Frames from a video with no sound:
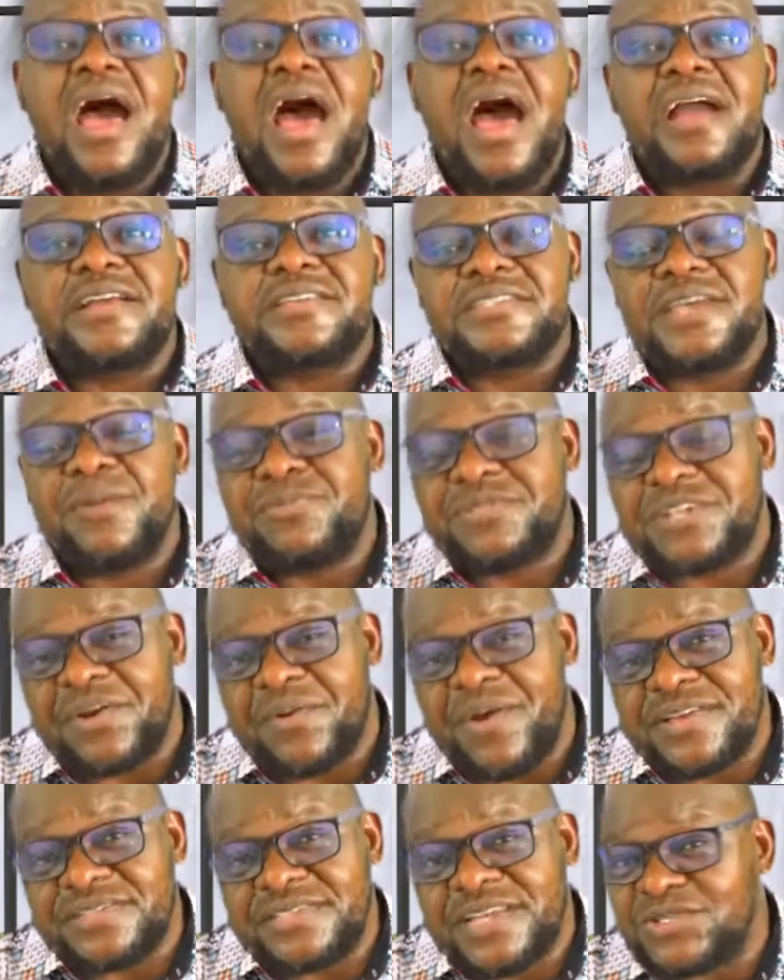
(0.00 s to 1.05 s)
Accept
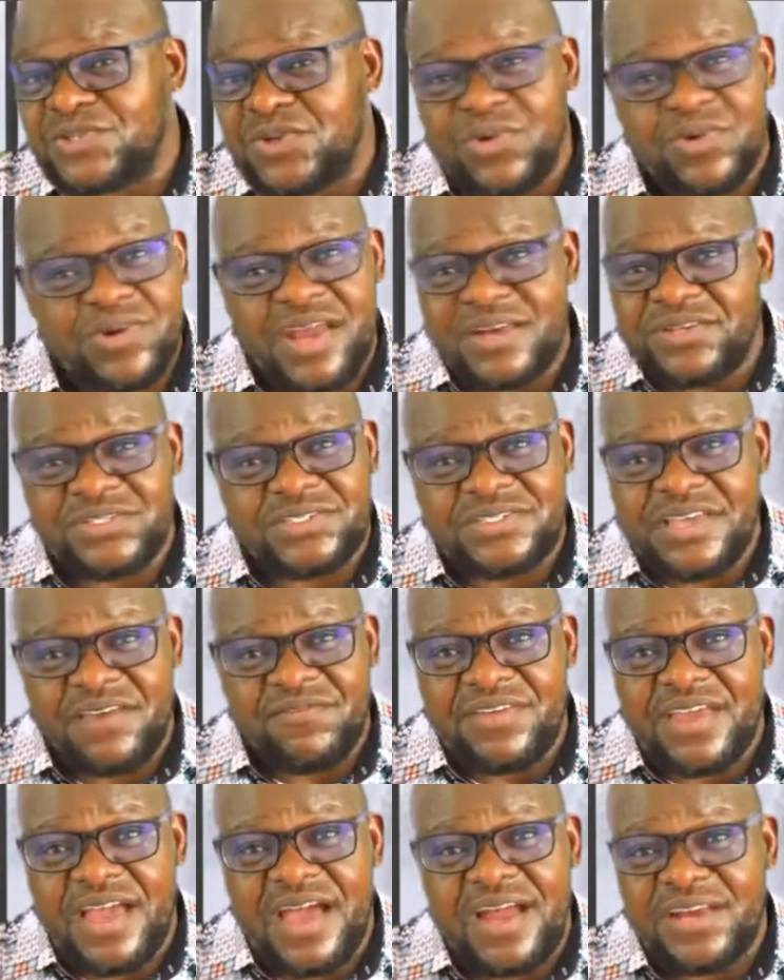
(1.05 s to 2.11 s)
Christ as your Lord and
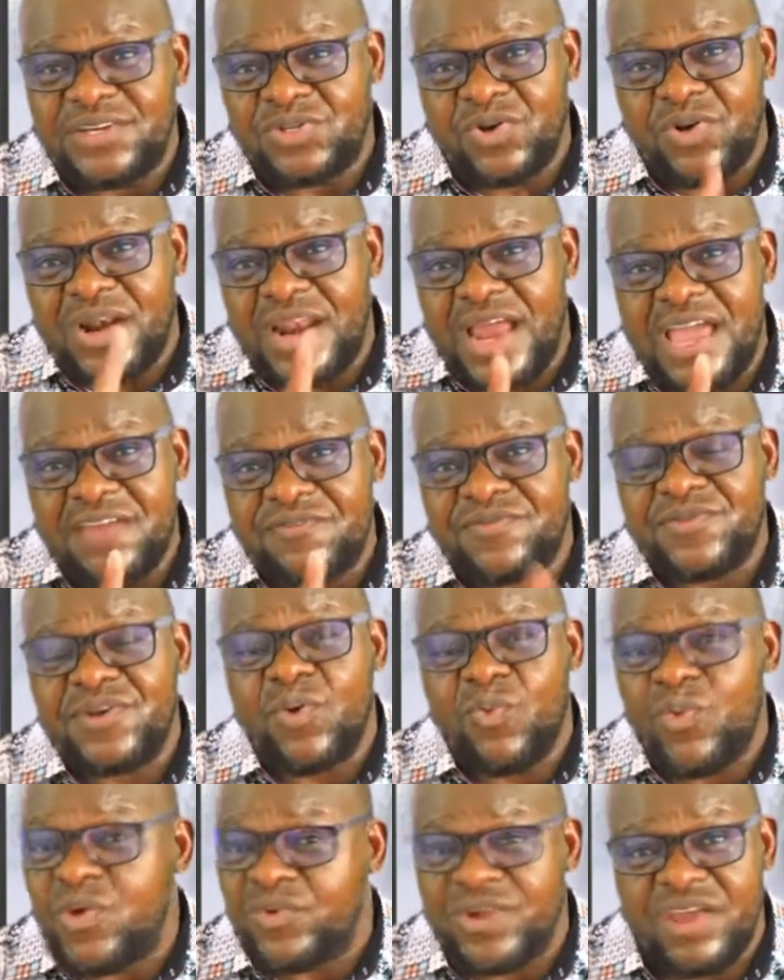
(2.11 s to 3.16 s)
Savior, and your life
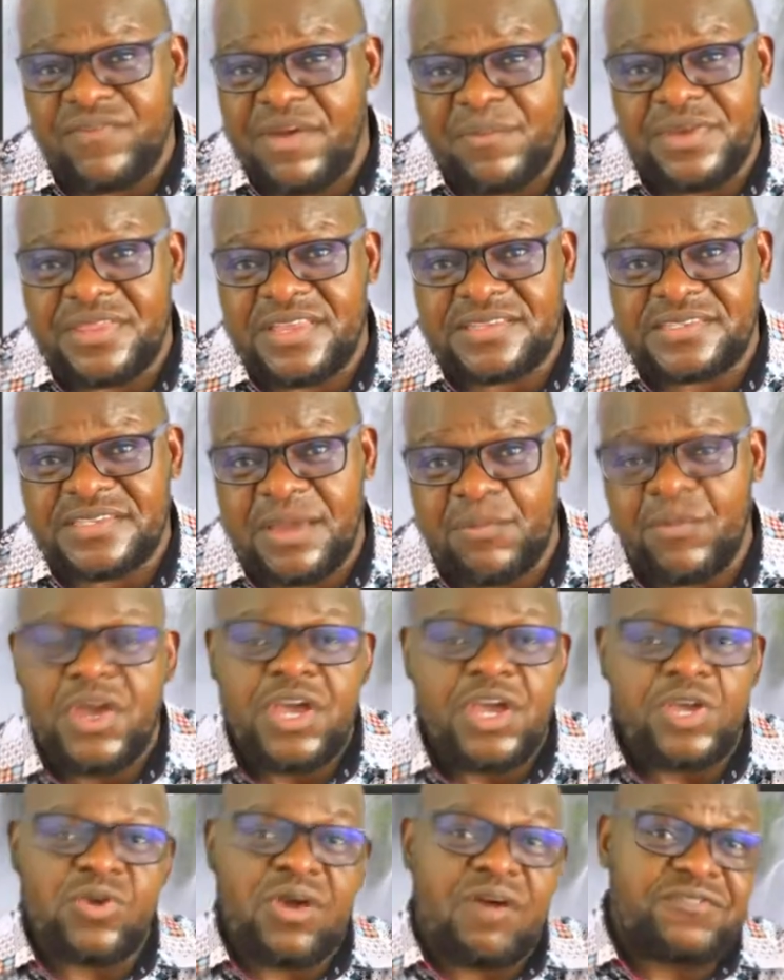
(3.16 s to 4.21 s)
will never be the same.
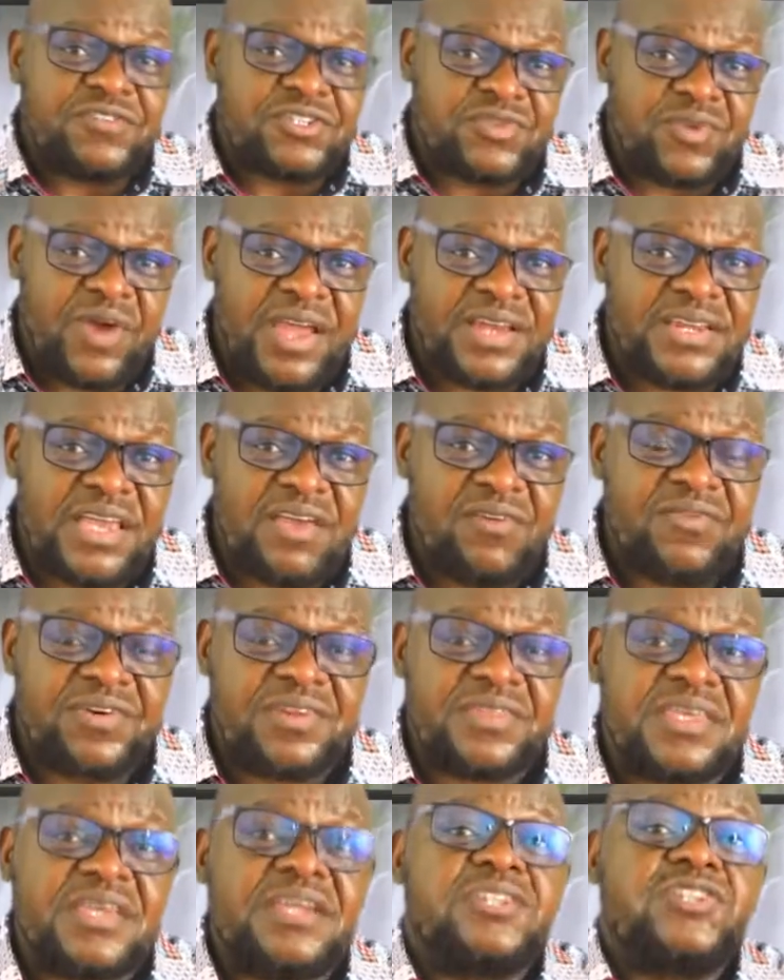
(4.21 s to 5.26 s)
You have tried
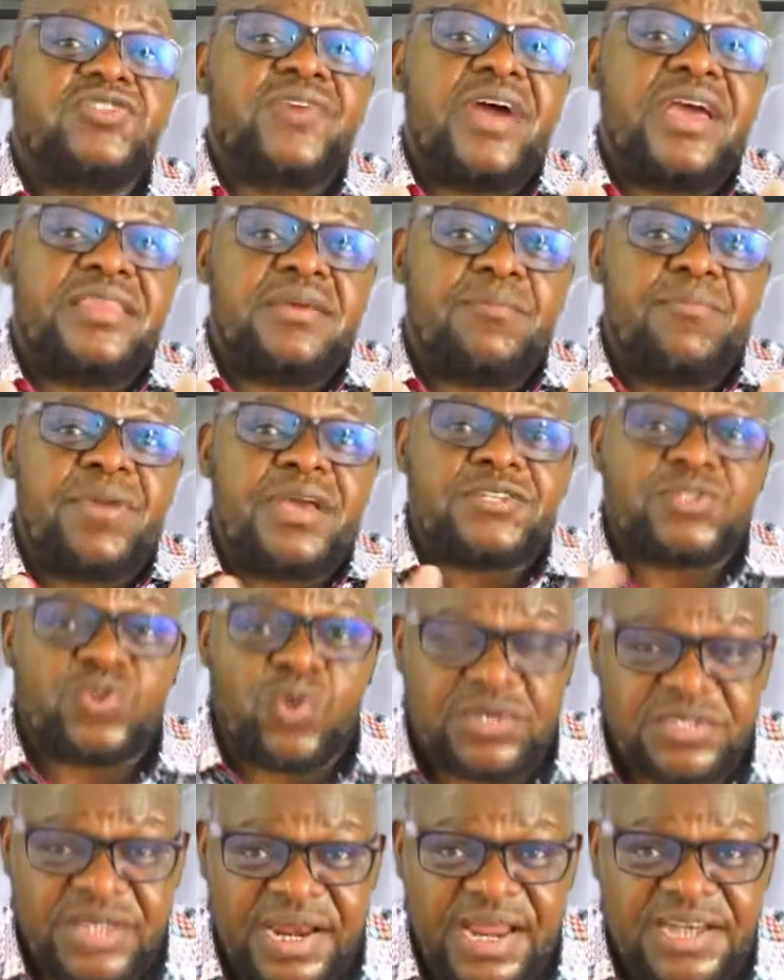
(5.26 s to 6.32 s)
everything, try the best.
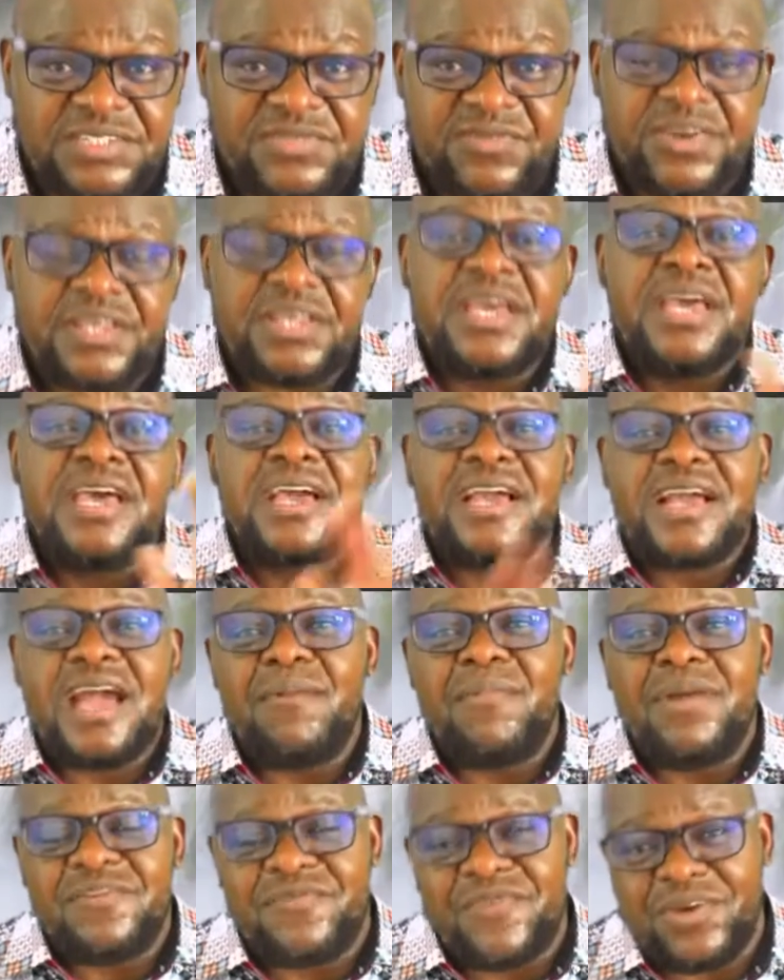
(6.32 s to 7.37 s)
Alternatively,
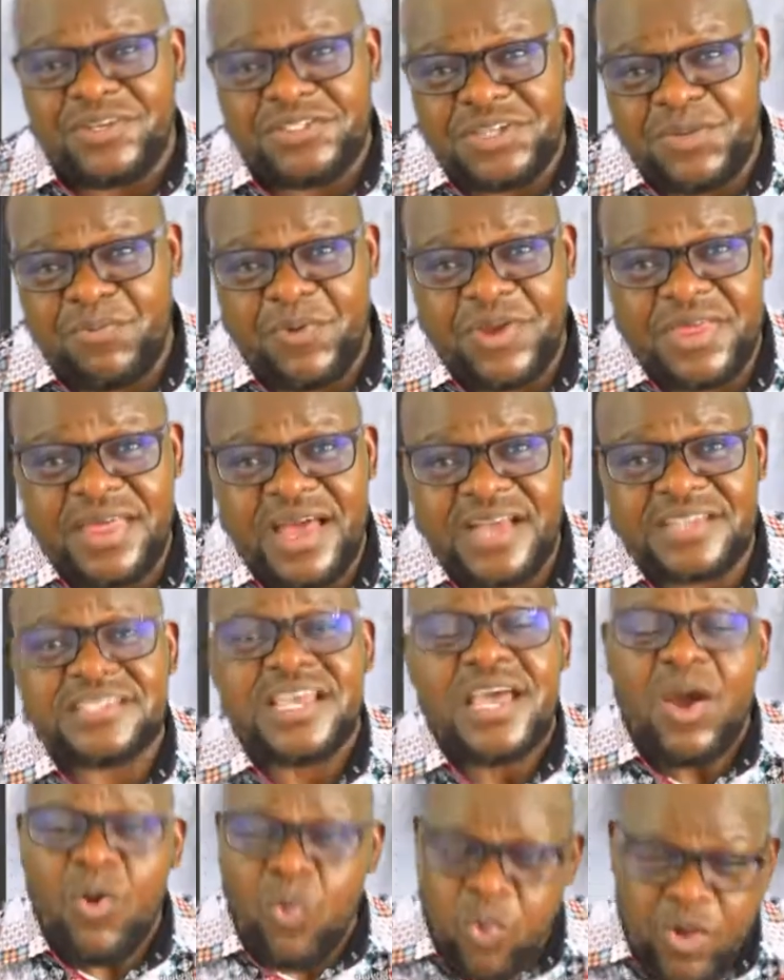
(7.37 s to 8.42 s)
come and fellowship with
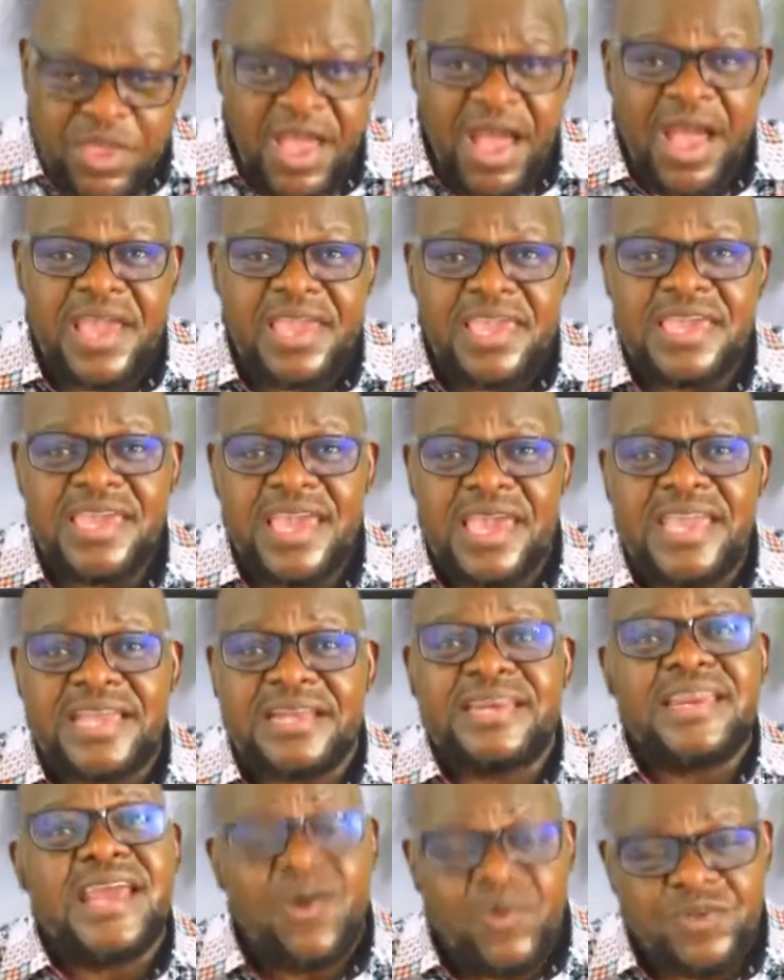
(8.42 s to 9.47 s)
us. We are here
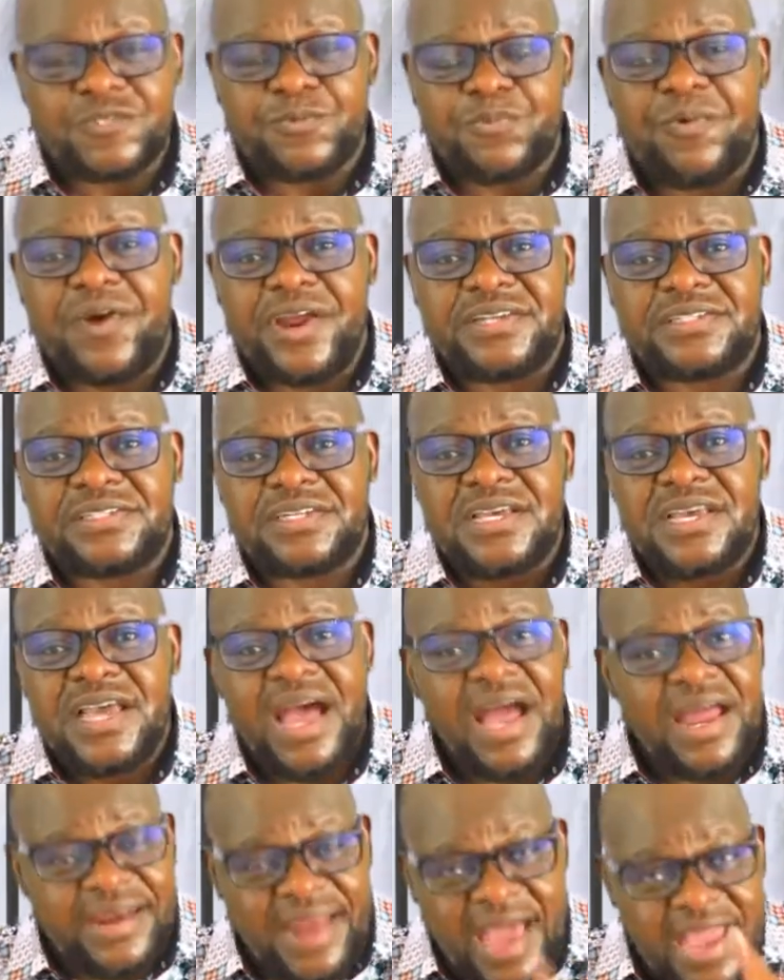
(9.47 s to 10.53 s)
in spirit,
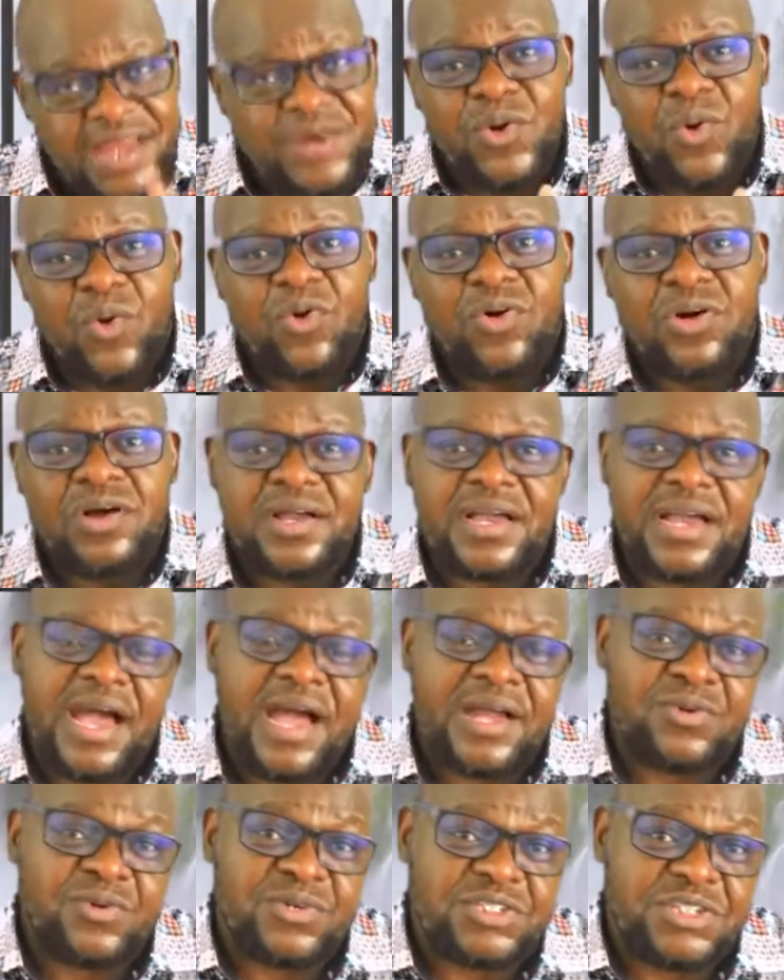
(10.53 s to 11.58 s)
and I know
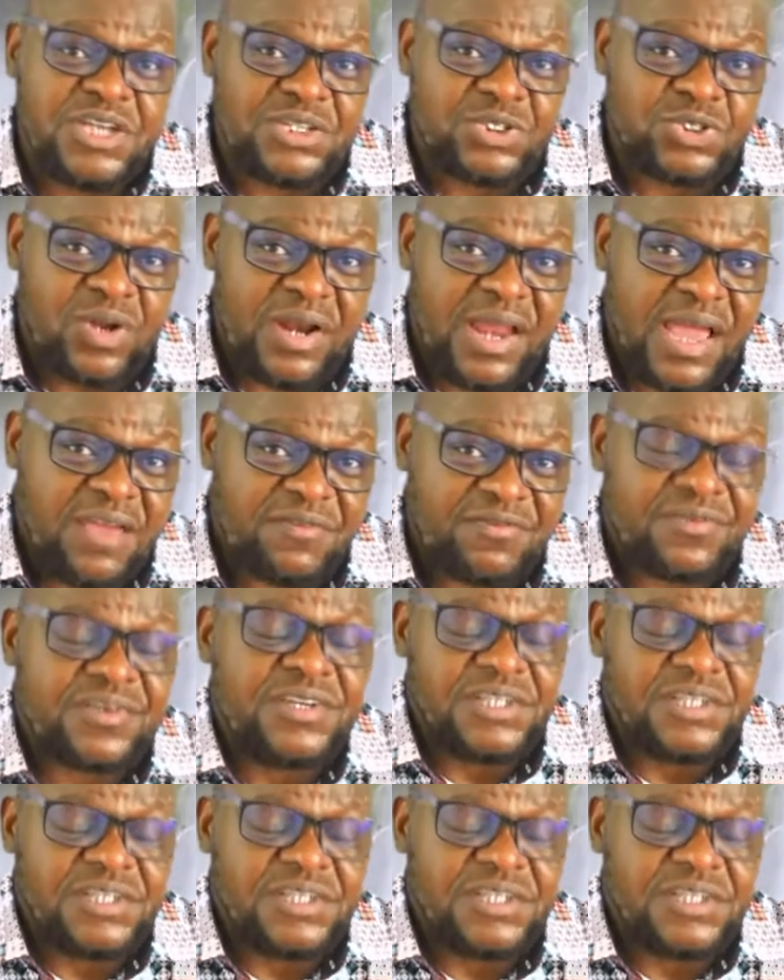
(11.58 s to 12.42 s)
God will change your life.